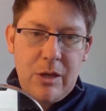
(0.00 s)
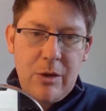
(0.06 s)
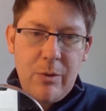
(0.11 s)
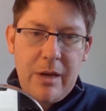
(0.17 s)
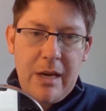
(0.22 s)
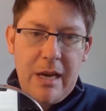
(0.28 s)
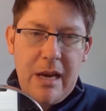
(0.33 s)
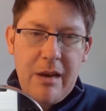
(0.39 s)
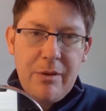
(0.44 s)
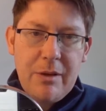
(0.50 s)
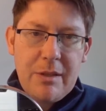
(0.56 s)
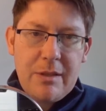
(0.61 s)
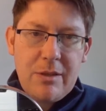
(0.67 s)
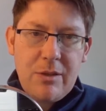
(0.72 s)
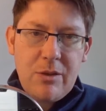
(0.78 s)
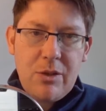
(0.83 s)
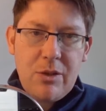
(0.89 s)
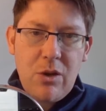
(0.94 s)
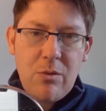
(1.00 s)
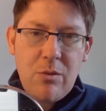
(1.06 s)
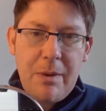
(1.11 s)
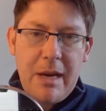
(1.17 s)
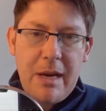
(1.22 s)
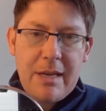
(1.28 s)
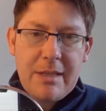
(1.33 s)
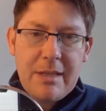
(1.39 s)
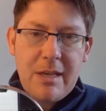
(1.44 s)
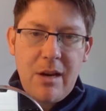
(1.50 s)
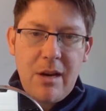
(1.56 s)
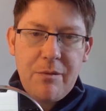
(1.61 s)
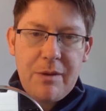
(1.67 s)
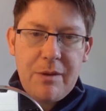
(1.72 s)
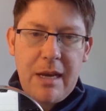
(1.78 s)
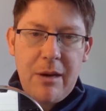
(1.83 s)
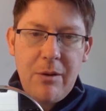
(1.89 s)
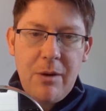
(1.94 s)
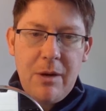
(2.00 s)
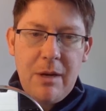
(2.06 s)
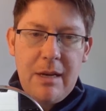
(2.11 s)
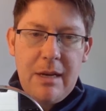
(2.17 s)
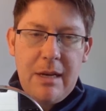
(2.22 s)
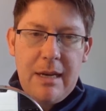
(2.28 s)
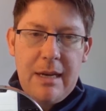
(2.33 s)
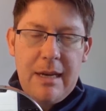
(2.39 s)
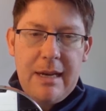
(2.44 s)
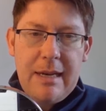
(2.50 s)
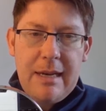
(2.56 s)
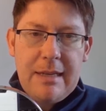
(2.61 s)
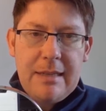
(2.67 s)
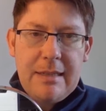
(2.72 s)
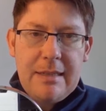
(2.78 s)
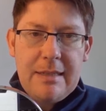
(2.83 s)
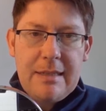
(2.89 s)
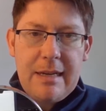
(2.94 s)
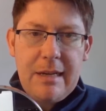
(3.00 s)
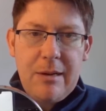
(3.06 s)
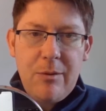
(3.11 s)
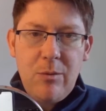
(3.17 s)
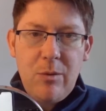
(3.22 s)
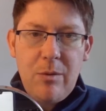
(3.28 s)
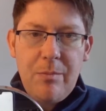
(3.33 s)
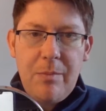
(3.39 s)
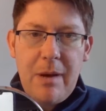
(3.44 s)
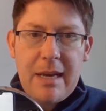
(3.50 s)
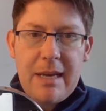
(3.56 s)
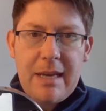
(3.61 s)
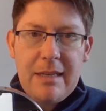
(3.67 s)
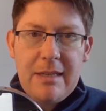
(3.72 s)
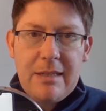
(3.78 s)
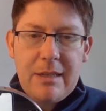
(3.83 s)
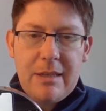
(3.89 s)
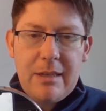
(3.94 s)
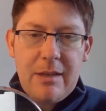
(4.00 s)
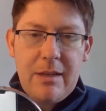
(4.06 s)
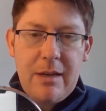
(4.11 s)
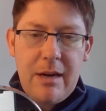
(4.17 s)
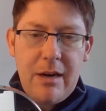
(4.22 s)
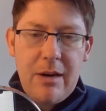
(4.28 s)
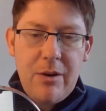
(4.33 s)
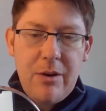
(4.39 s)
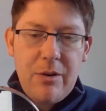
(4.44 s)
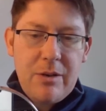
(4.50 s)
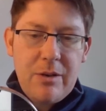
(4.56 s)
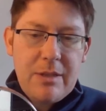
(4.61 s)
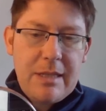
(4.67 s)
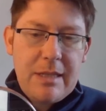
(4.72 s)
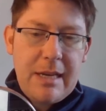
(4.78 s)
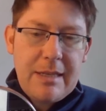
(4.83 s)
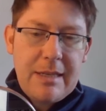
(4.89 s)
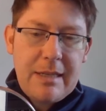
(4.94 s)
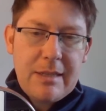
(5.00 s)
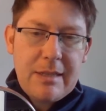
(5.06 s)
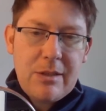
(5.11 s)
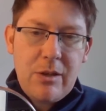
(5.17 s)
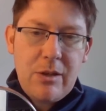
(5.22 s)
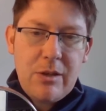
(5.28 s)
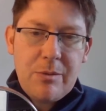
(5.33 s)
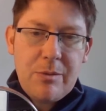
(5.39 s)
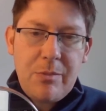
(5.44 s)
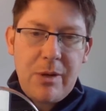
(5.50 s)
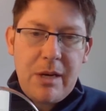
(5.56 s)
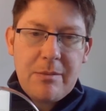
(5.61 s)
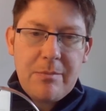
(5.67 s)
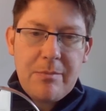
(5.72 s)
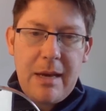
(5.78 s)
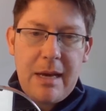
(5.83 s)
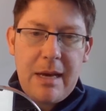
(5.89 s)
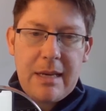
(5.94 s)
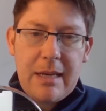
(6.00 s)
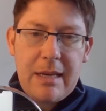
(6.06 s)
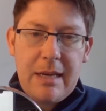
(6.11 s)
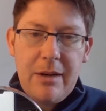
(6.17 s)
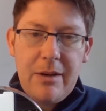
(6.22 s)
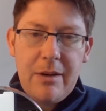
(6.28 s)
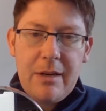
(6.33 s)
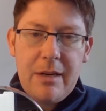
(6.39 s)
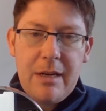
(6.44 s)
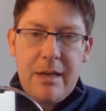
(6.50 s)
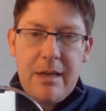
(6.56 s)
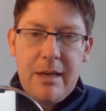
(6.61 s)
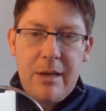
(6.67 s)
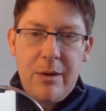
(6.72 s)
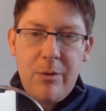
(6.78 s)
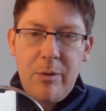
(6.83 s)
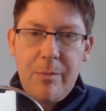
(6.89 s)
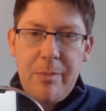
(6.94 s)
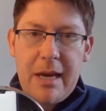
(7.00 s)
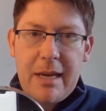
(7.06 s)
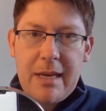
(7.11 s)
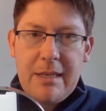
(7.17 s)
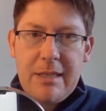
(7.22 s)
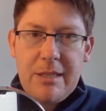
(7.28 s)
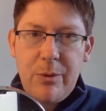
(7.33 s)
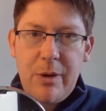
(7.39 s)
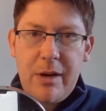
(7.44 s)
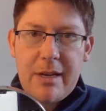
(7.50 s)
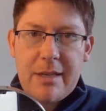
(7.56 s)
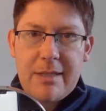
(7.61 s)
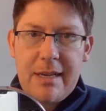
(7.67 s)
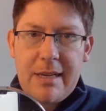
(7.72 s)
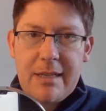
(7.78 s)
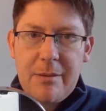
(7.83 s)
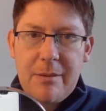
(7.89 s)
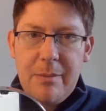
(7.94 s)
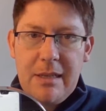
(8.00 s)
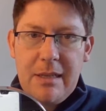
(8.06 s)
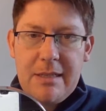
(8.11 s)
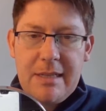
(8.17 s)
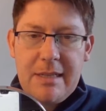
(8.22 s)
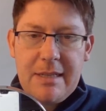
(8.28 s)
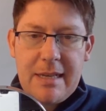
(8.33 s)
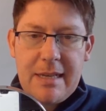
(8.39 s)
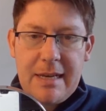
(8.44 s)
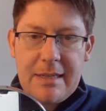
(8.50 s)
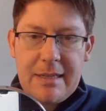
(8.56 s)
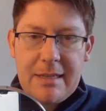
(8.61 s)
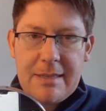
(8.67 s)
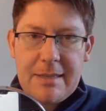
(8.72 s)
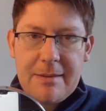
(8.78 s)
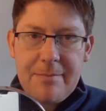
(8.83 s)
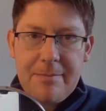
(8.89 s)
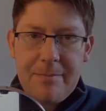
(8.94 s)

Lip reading: There we have it. So talkback is off now, and we're back into our settings. So I'll just press back here. We're back into our accessibility settings.